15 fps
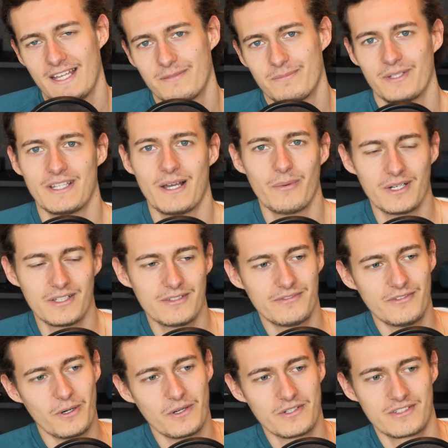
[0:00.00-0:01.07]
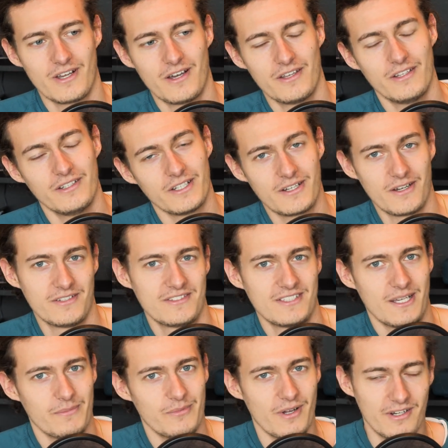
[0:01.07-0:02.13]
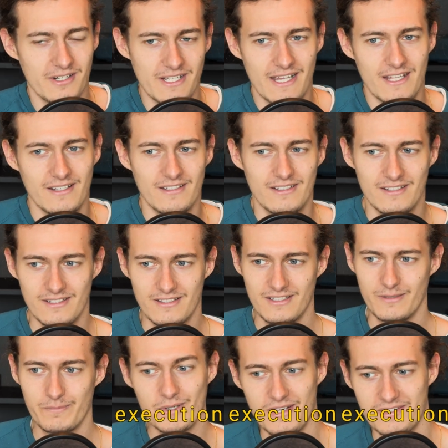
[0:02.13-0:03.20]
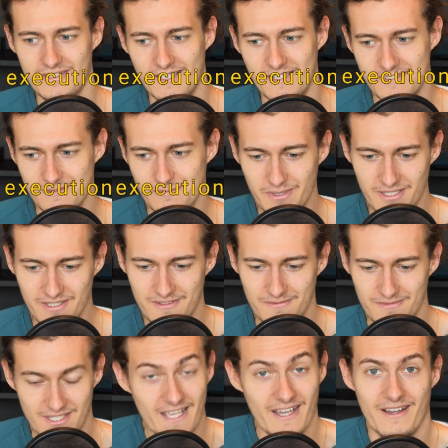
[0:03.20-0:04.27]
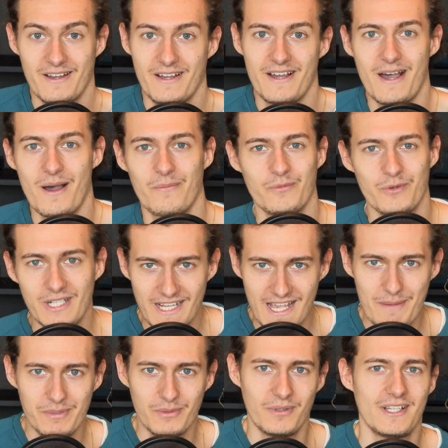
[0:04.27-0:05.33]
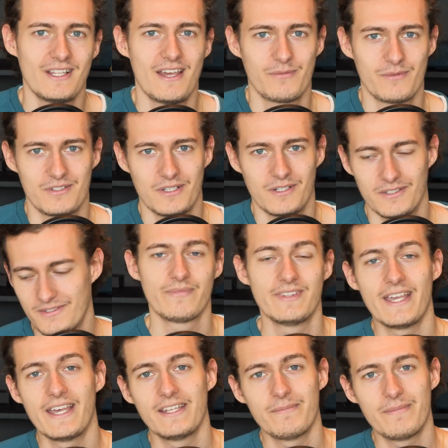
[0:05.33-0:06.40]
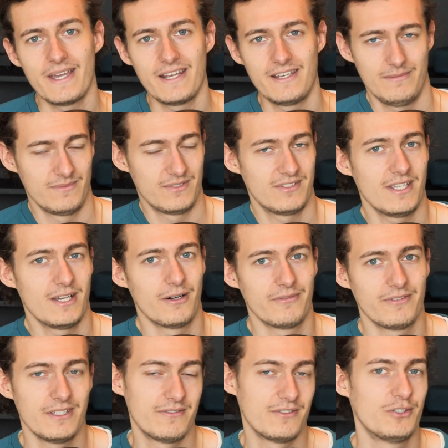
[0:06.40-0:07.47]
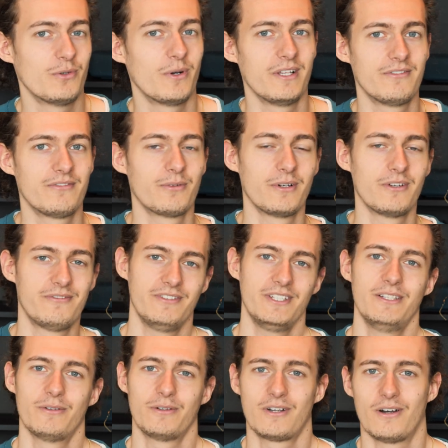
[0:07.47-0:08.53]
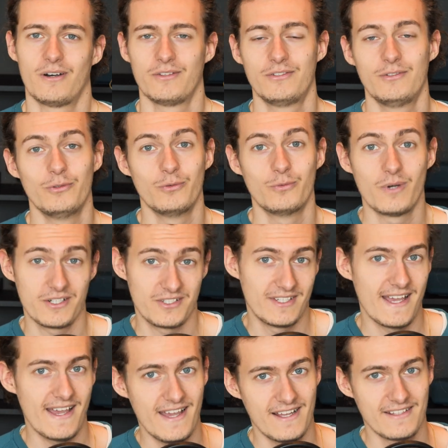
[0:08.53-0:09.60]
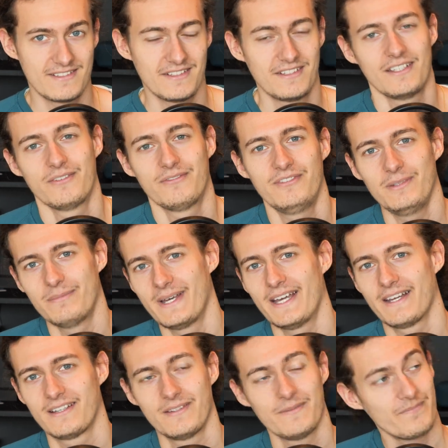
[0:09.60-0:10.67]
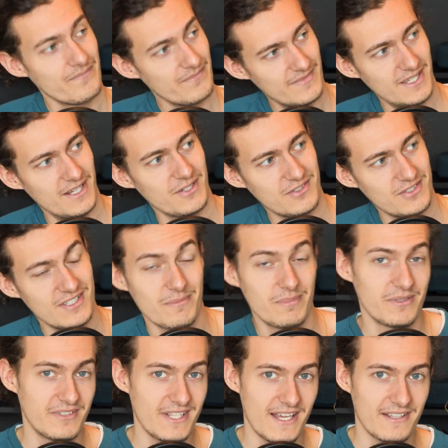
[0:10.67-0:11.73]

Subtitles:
ad, but I wanted to focus on the concept rather than the process. But yeah, I'm really happy with the end result. Then the man himself even joined for a video call to watch the ads and give feedback. Here's a snippet of